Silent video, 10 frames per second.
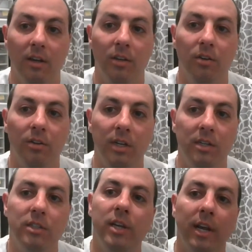You'll need
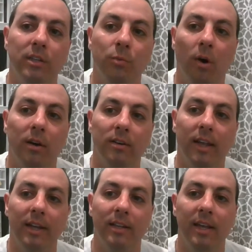to change water
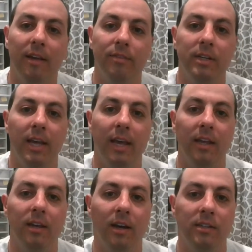likely every
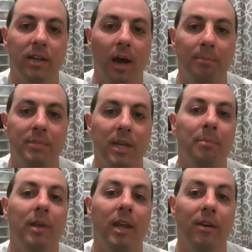day. A top
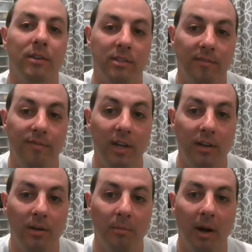tip here is to feed
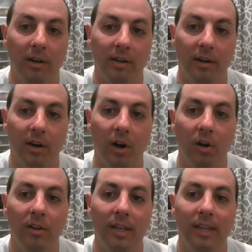your monitor
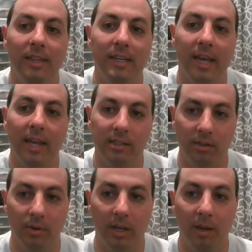early in the day
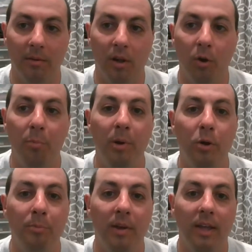so it can go poop,